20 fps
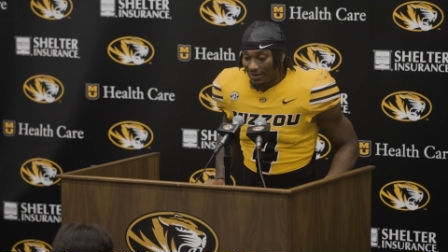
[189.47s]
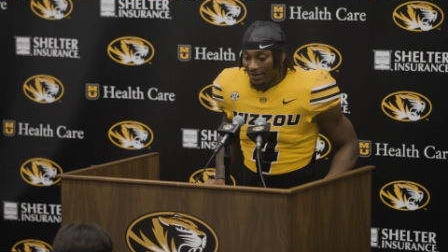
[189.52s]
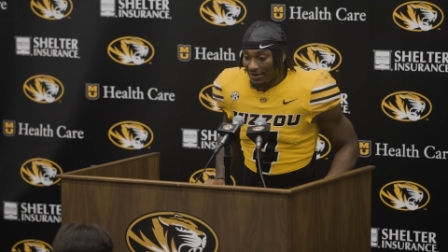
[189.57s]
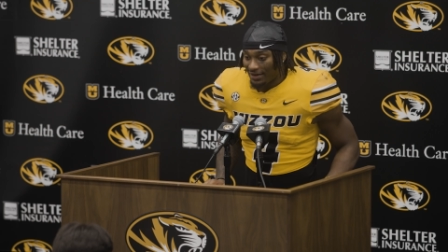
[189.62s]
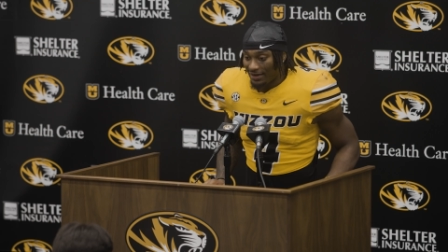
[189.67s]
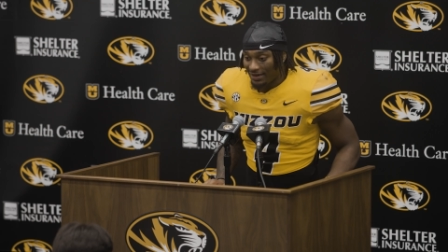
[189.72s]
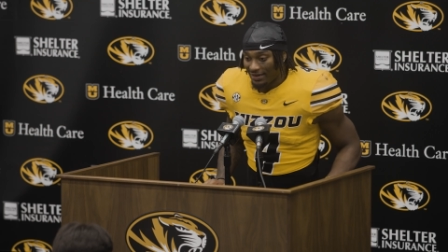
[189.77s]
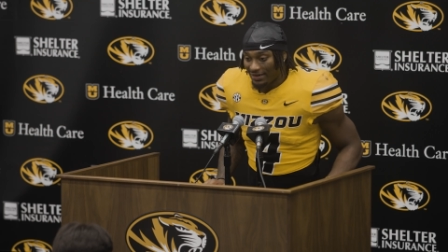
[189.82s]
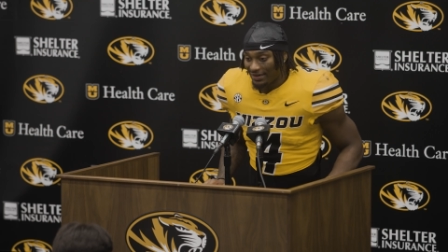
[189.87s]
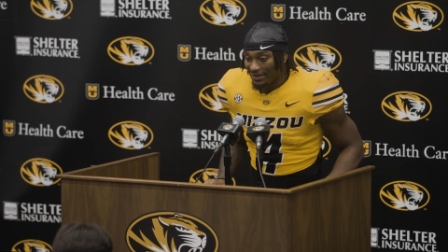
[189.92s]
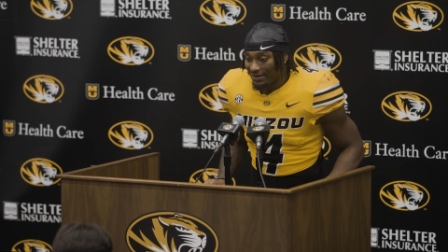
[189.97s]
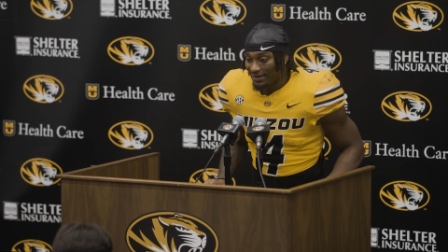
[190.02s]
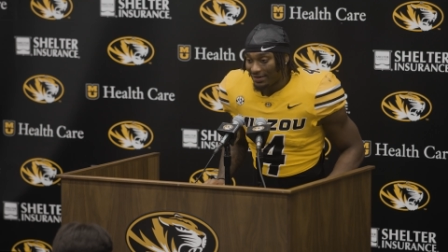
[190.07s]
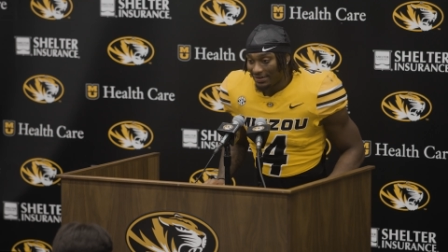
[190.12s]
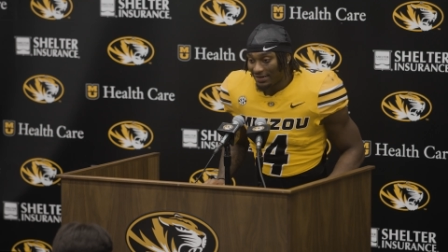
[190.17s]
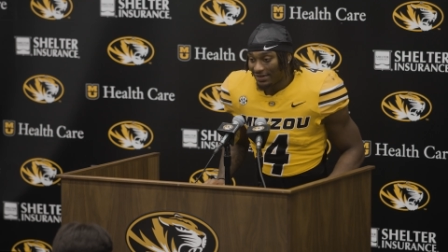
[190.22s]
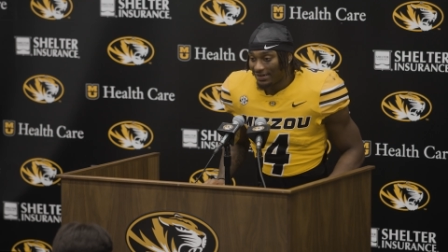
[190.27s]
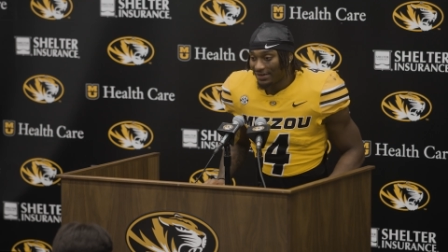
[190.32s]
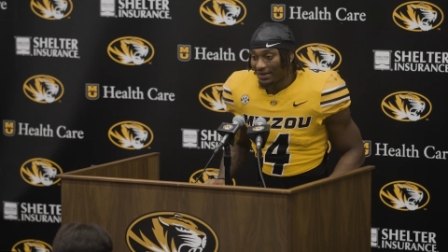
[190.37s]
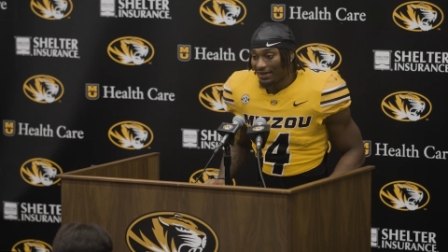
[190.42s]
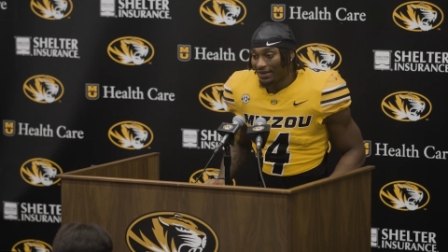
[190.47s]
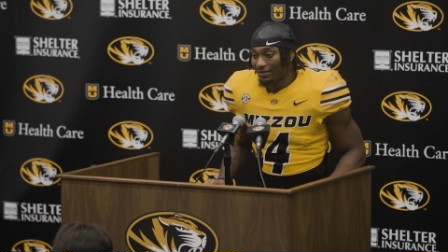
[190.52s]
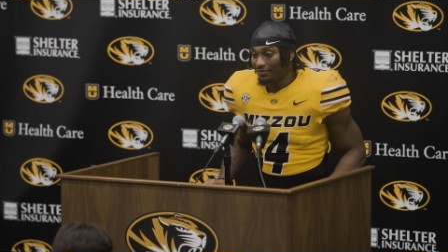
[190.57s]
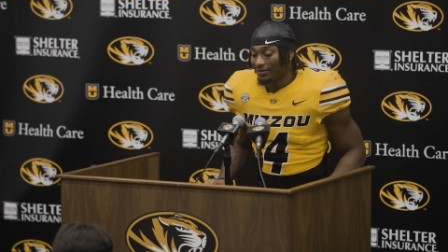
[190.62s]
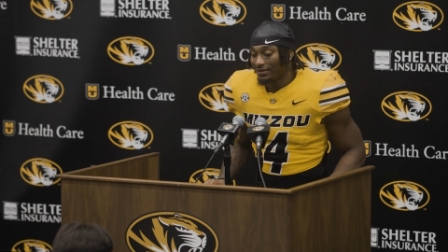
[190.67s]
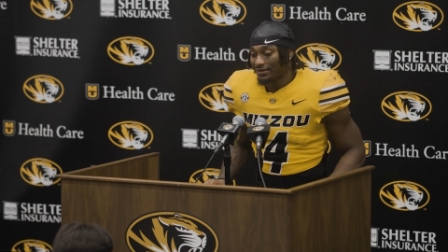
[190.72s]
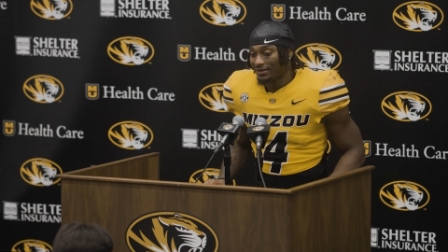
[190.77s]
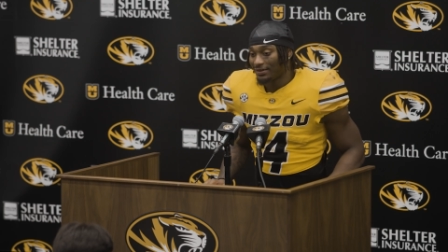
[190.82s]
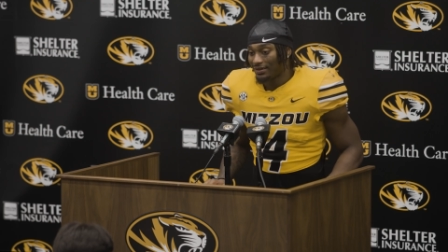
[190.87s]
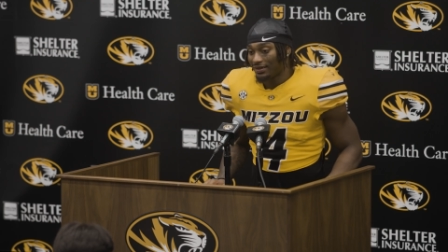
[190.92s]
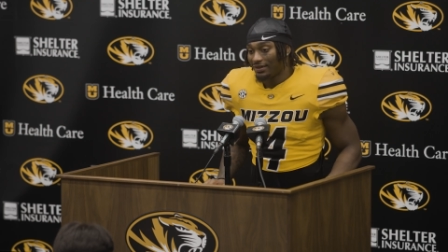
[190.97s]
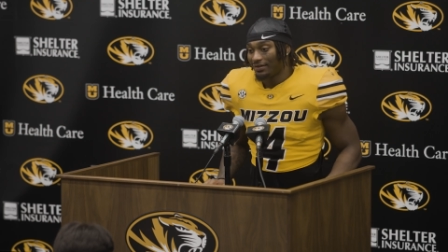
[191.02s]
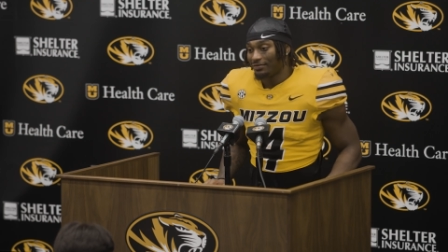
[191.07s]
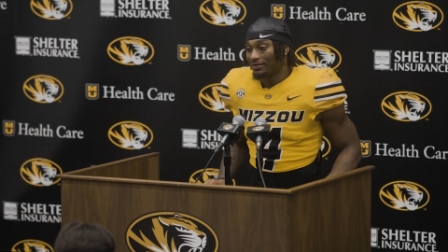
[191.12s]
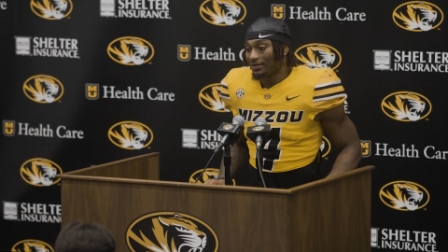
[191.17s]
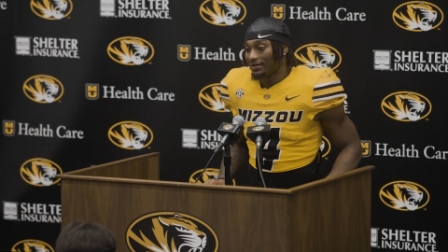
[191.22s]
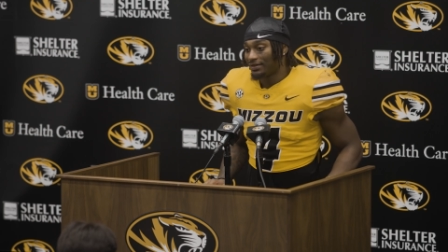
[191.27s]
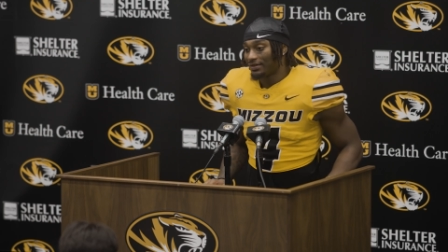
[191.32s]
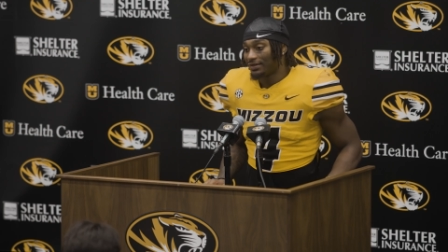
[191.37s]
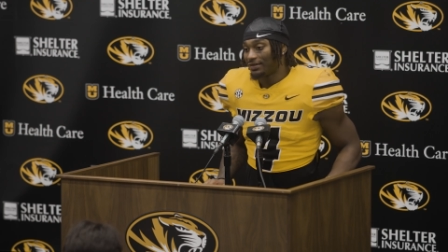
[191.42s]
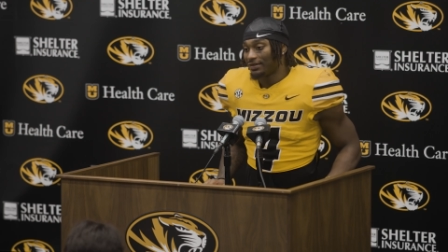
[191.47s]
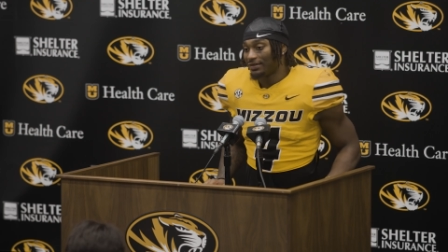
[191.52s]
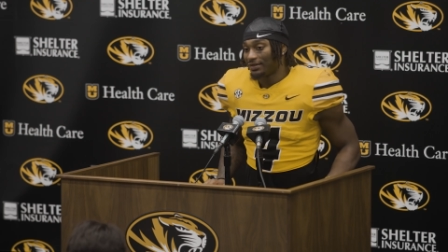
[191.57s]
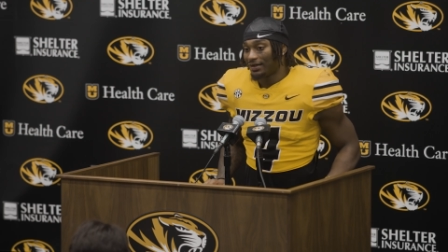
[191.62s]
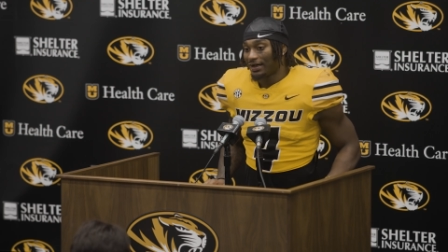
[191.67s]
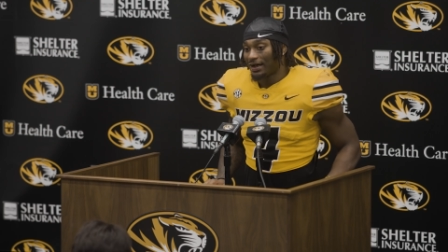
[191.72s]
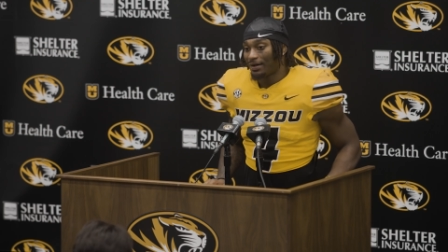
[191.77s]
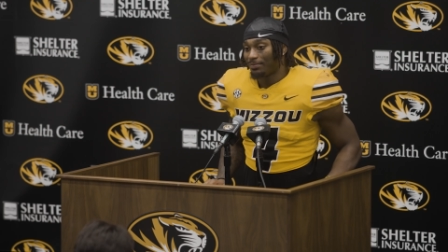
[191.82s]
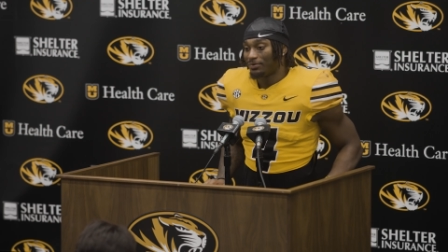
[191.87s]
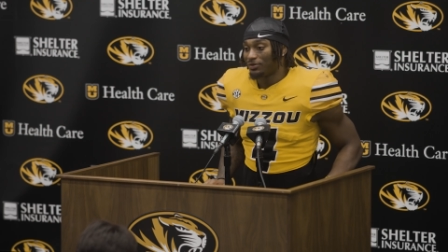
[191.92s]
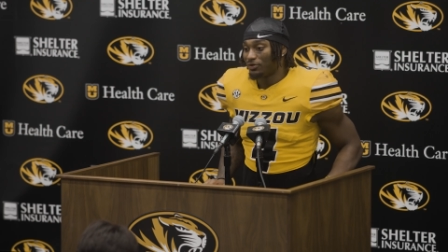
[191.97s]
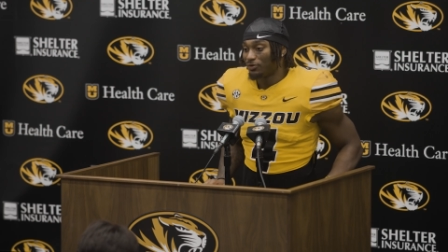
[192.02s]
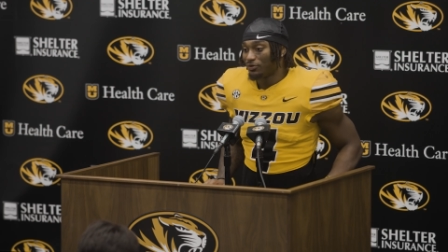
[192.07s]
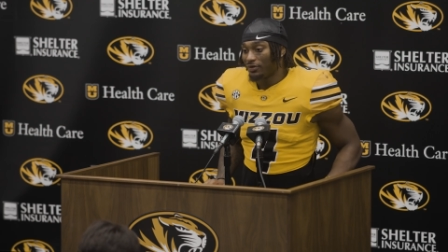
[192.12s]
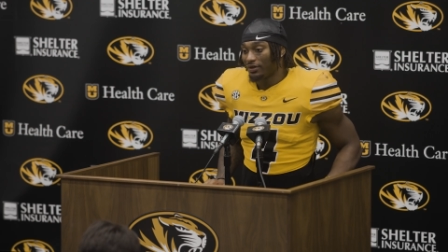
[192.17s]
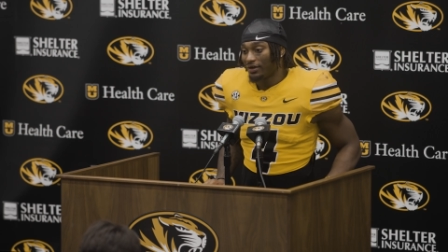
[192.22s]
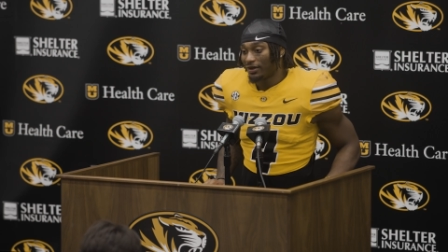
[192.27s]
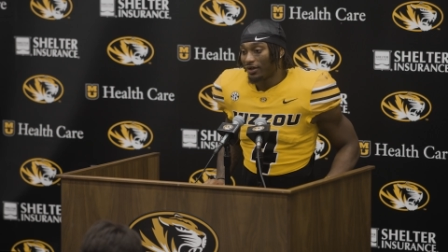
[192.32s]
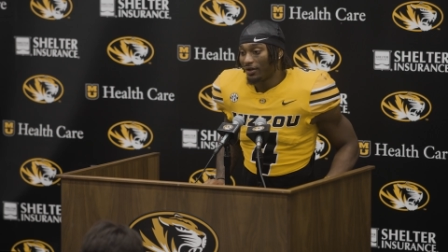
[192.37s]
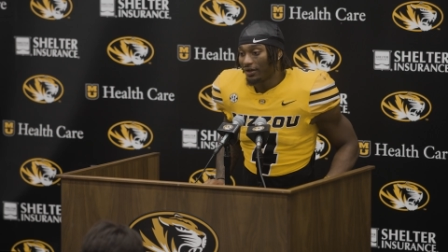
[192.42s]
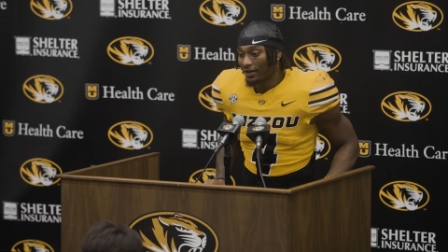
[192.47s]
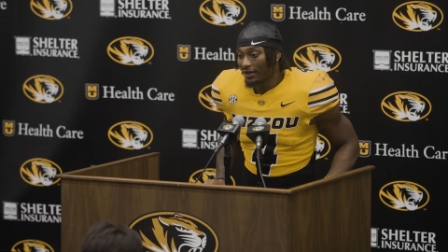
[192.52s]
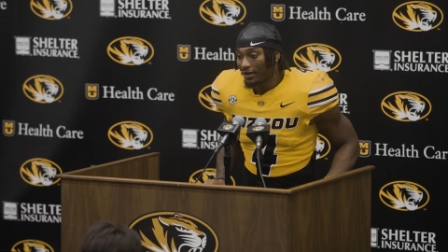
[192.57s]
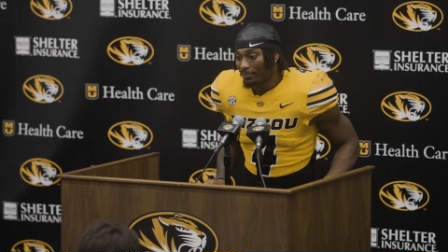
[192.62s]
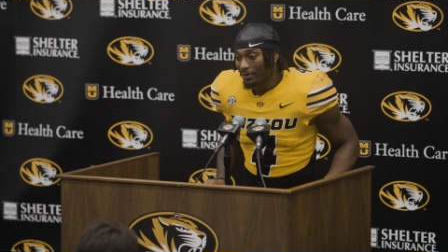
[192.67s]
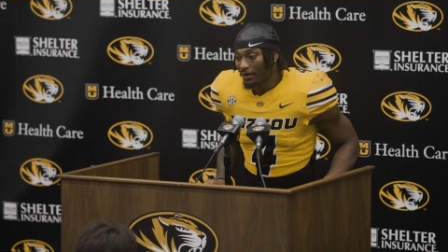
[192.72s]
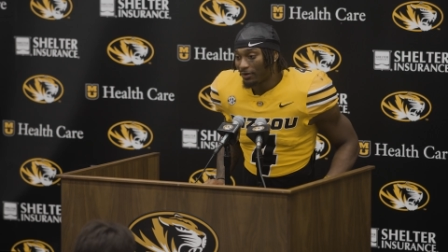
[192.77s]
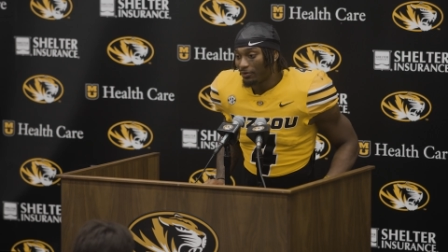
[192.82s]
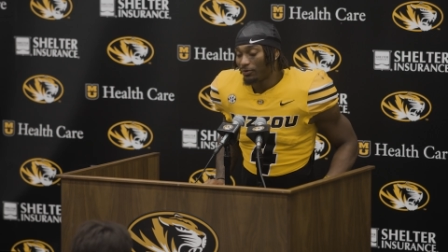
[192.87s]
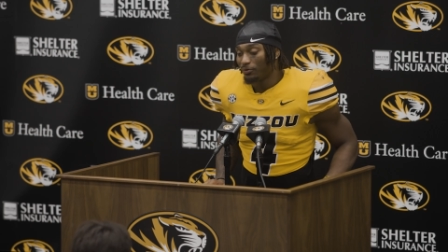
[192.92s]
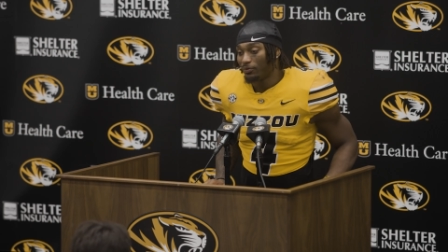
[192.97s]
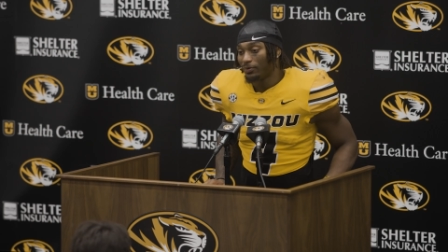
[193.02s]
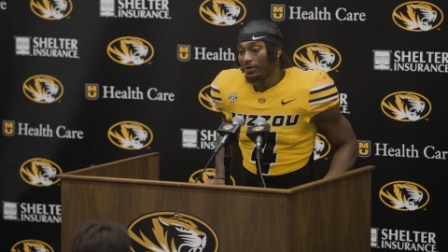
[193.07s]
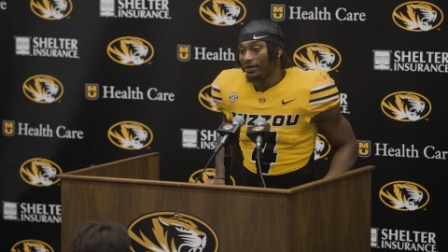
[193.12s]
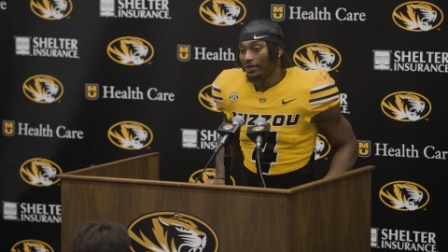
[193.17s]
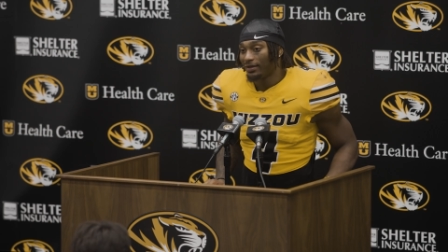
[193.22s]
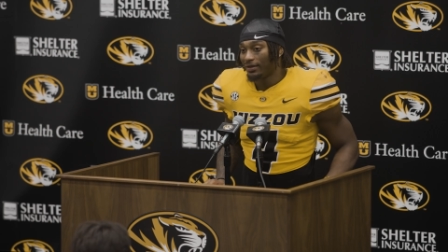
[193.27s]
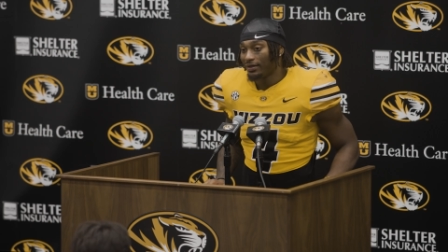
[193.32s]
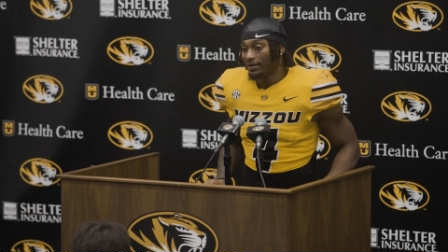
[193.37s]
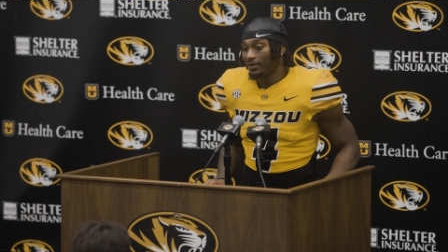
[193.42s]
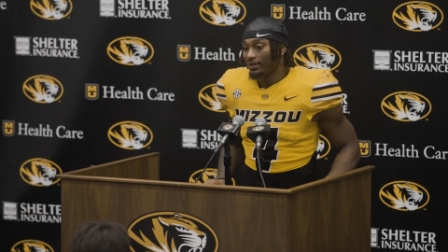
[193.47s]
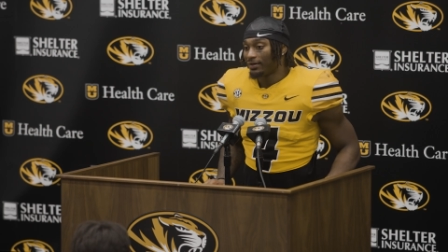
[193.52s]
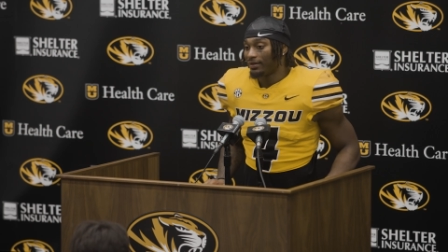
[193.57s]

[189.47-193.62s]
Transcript: and then just to give us give us the opportunity to come out with a win.